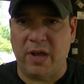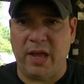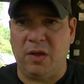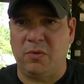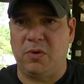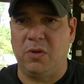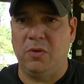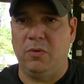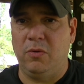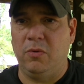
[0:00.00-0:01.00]
down
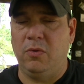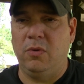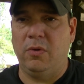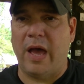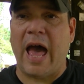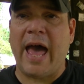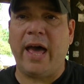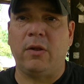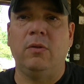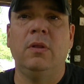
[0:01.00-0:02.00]
to
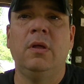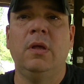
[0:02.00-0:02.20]
idle,